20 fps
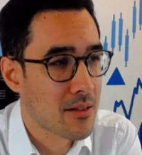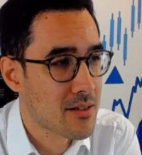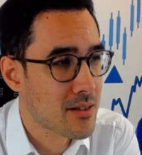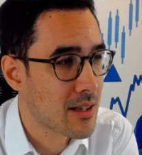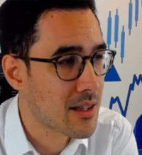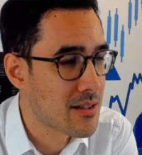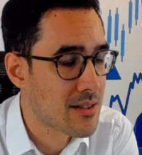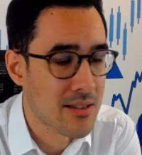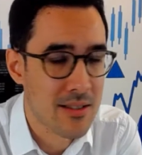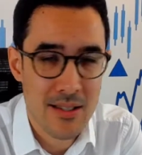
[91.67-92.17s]
So
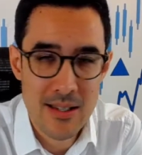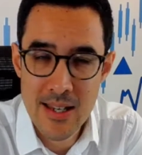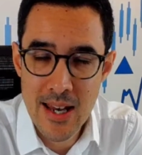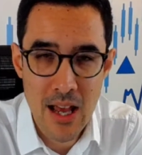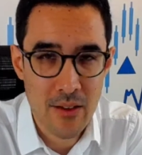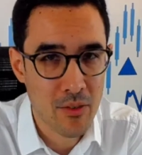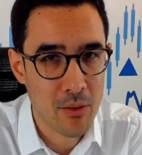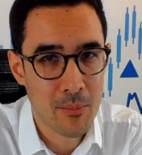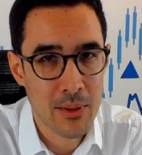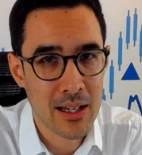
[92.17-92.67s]
this has
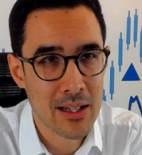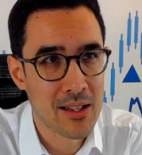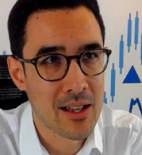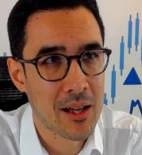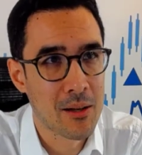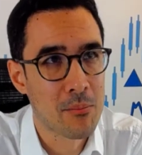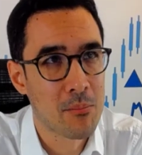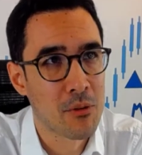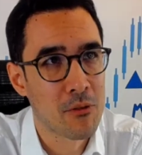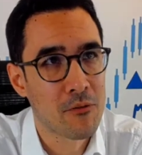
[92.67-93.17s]
never been
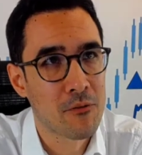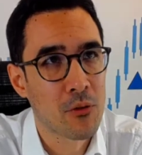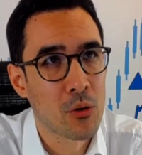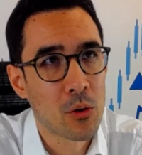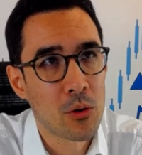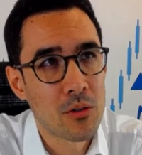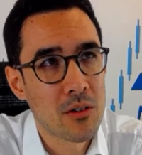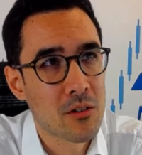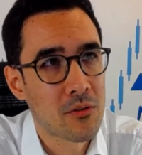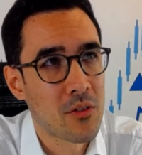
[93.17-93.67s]
done
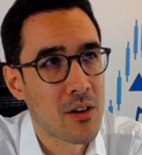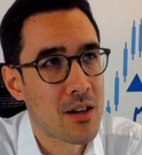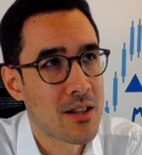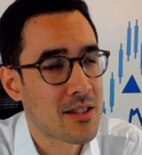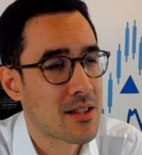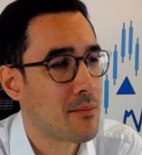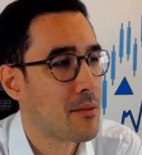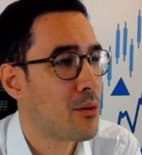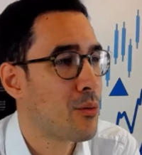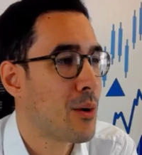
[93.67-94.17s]
before, as far as
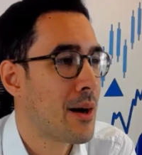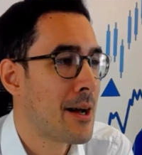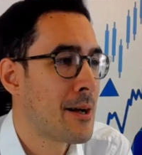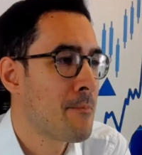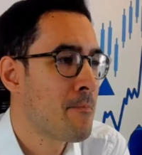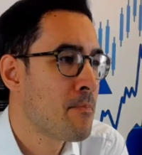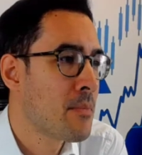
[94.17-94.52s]
I'm aware.